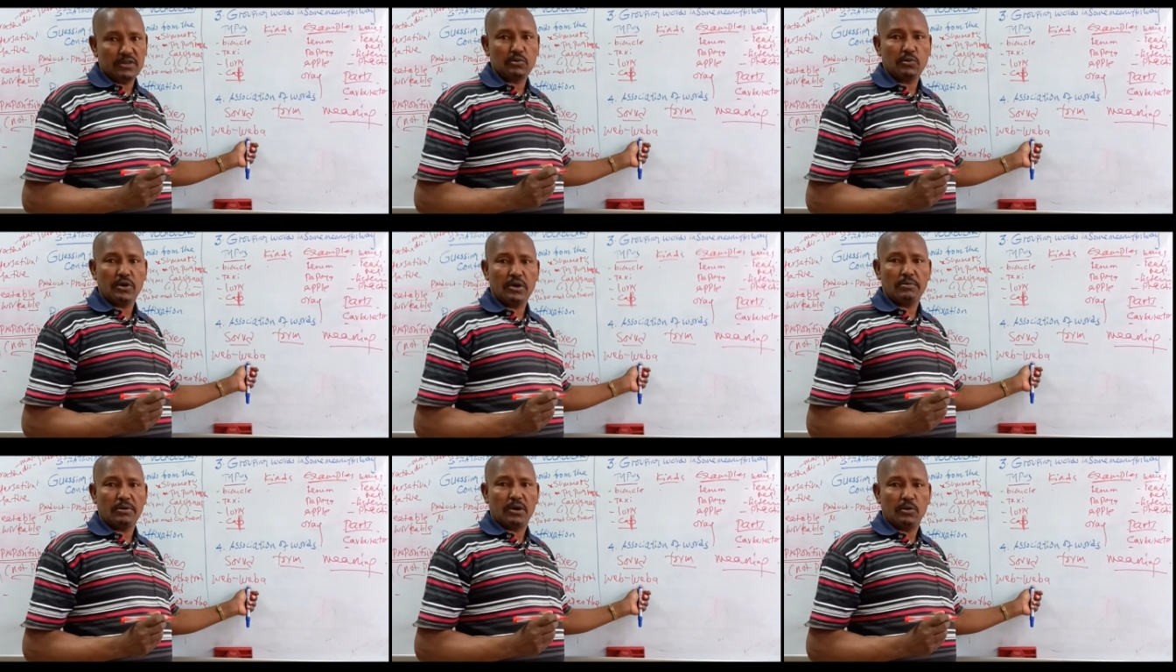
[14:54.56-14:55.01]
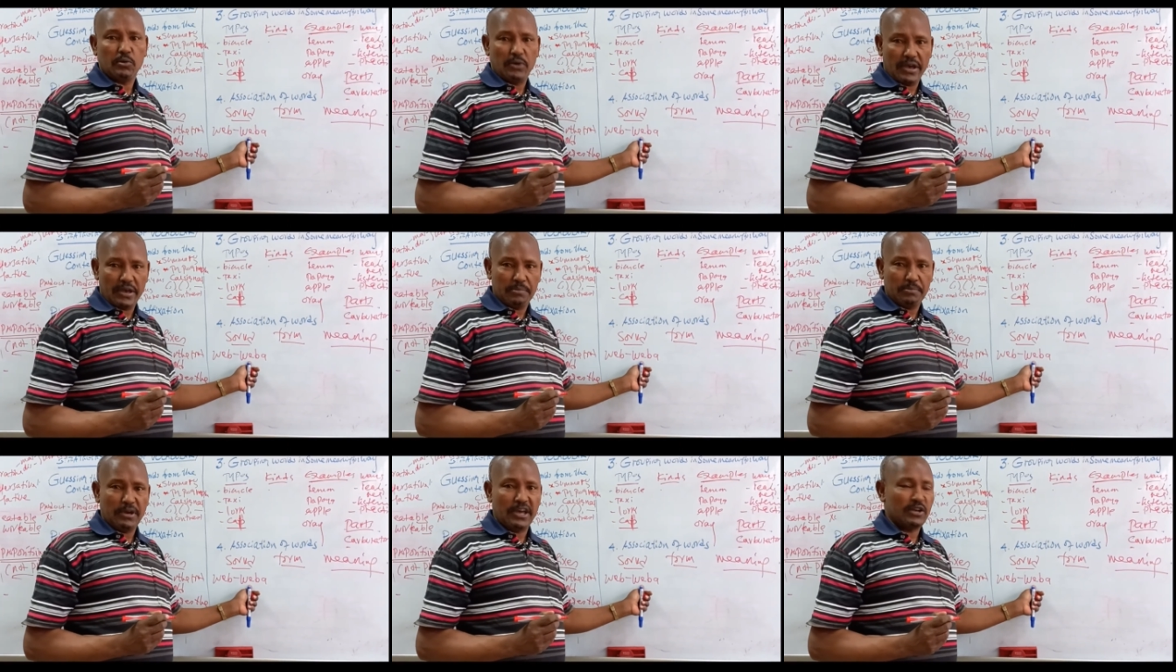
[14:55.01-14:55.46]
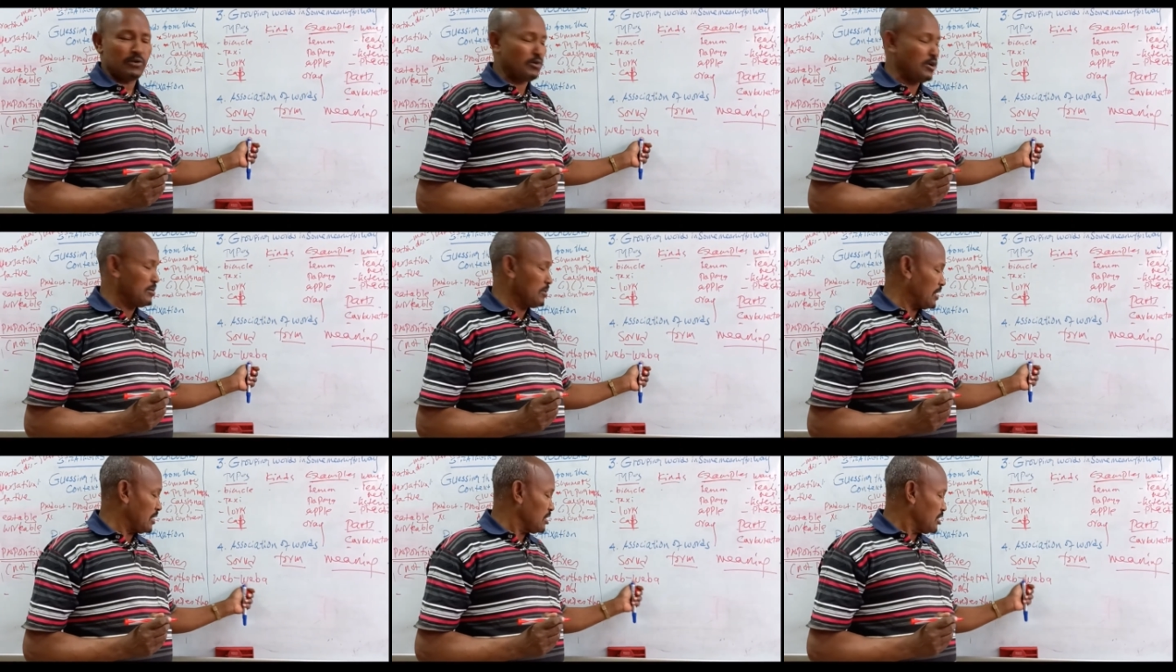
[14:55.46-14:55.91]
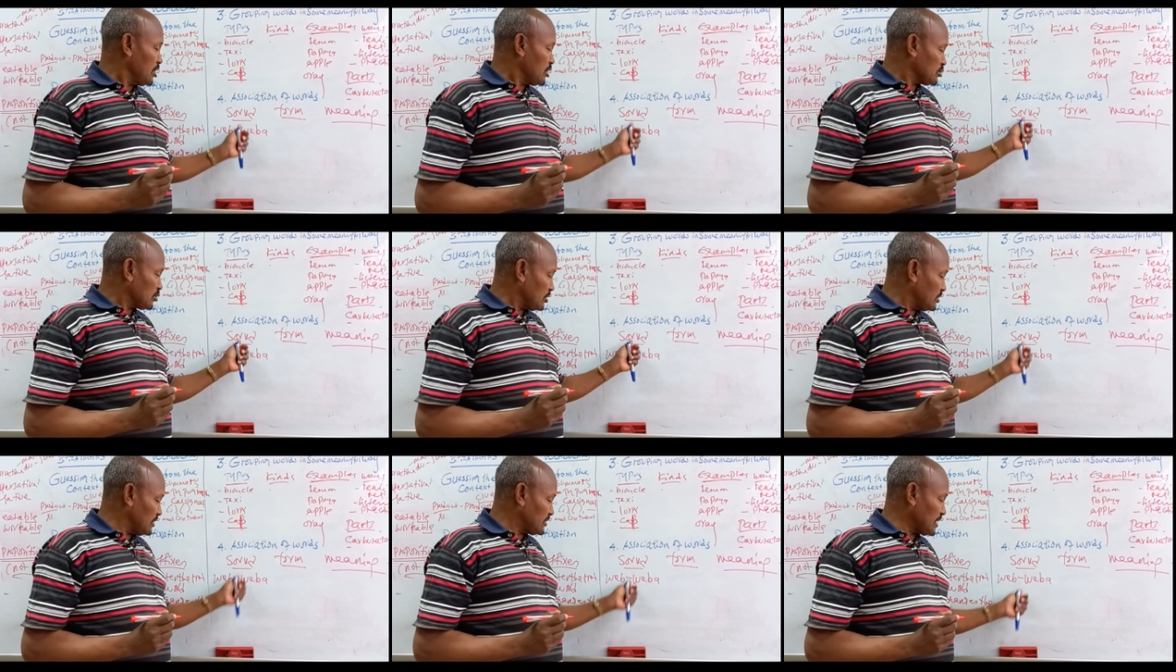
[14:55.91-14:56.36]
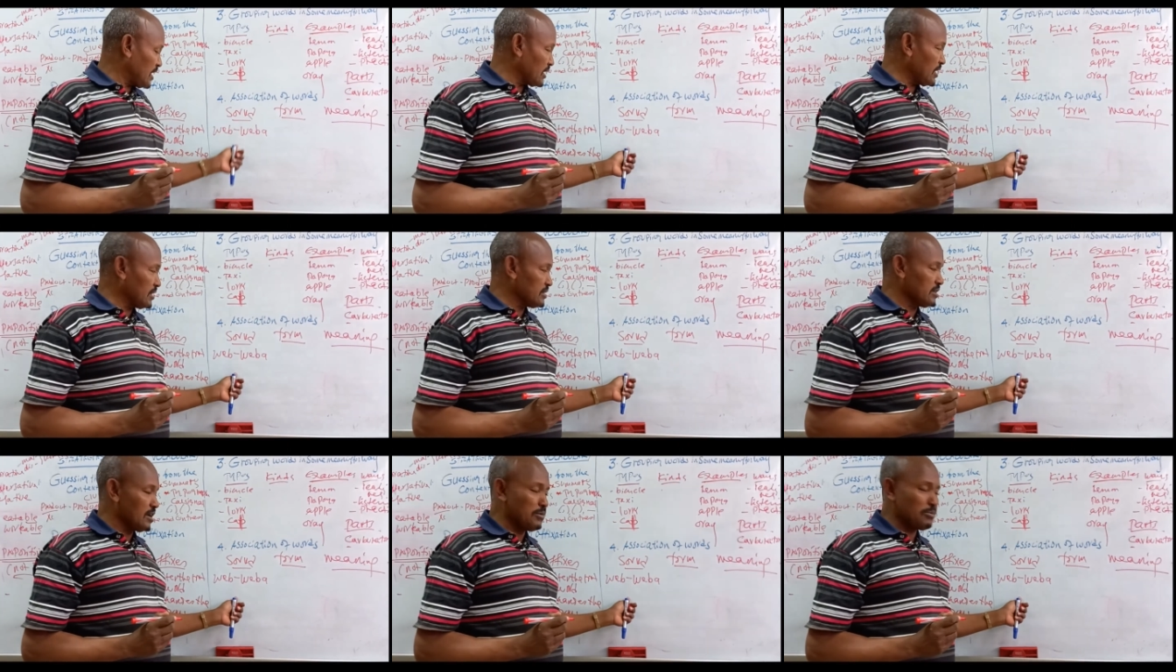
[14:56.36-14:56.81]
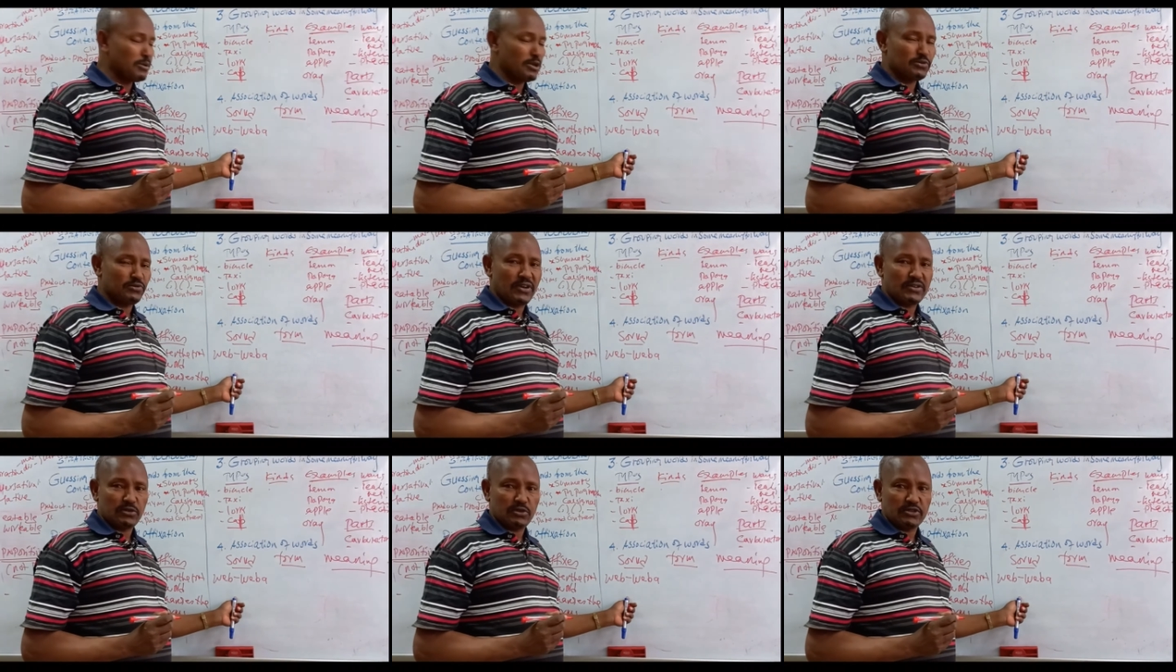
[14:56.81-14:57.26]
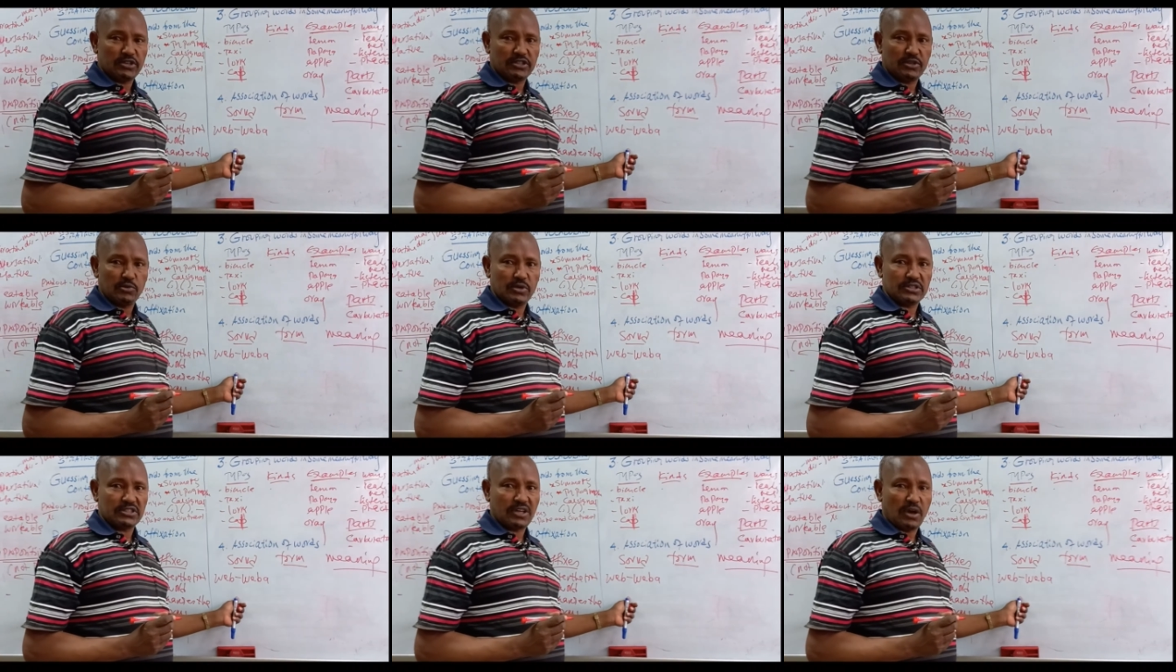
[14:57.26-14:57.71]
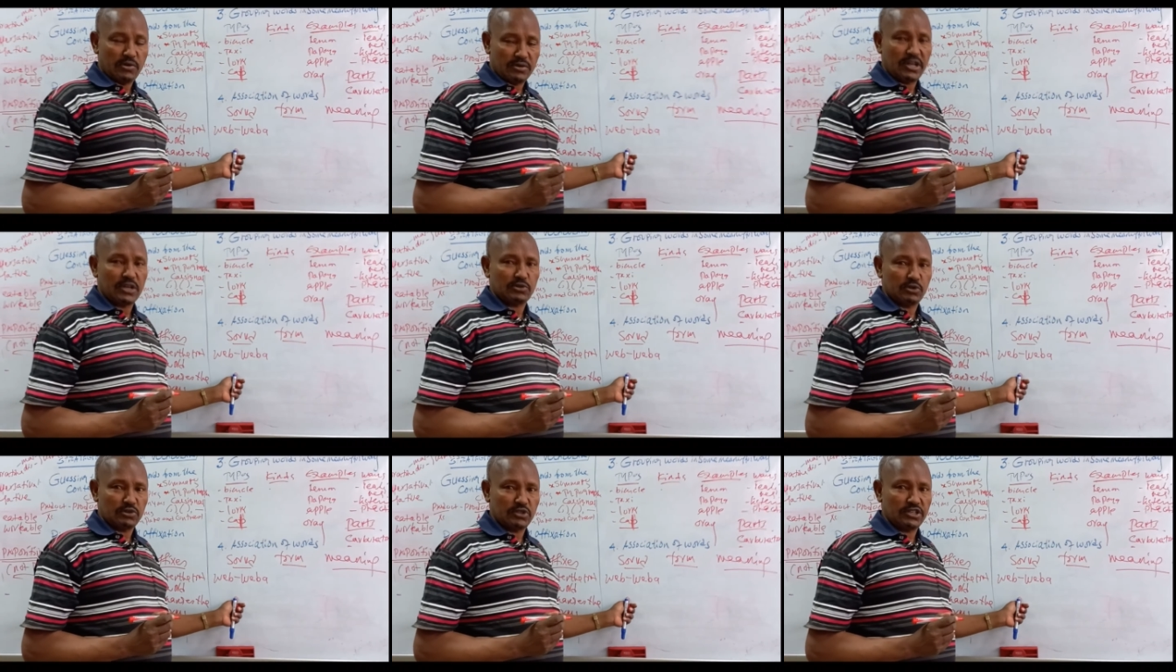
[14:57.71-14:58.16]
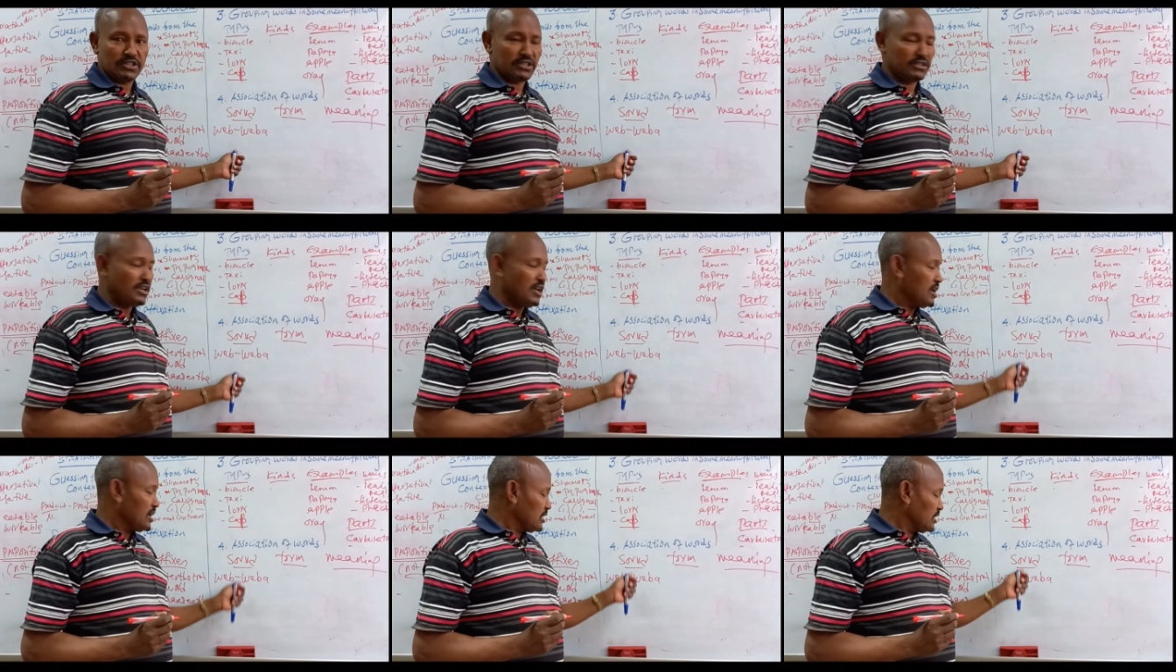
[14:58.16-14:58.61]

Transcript: Weber. So these are examples for associating with sound association.